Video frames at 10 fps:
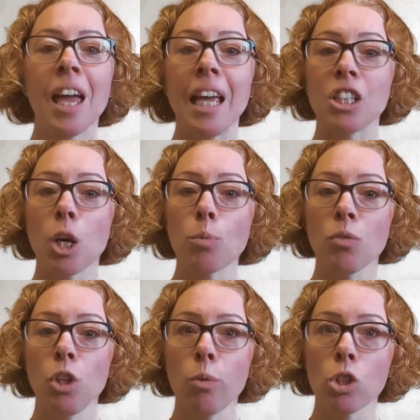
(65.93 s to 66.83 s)
In terms
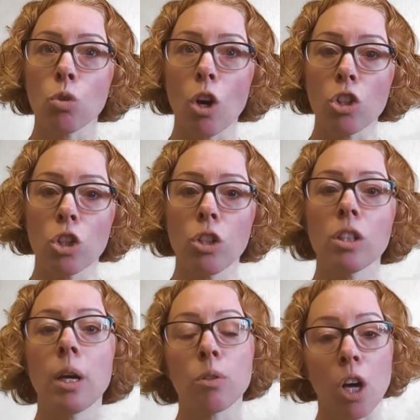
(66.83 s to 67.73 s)
of new
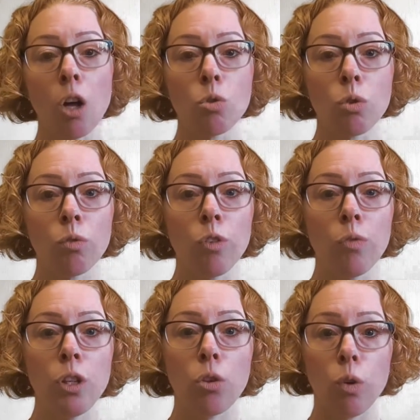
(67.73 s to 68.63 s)
instructions, there was
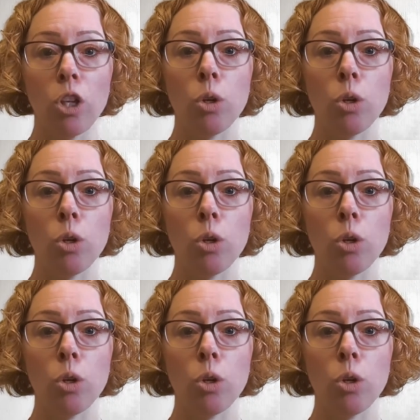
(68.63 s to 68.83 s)
153